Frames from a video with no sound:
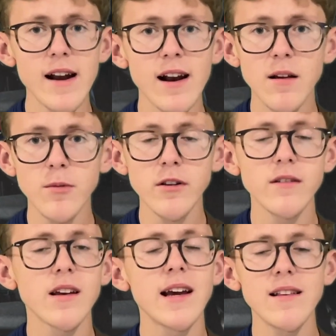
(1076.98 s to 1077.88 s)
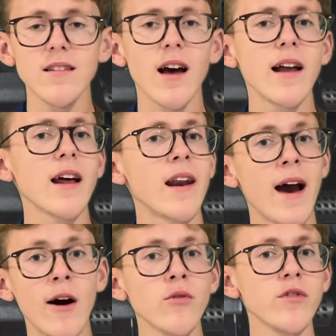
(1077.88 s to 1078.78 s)
elements inside and
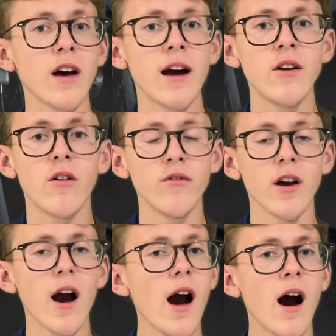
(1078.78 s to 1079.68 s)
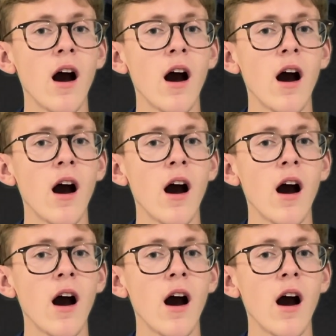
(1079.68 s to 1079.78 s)
outside of the car,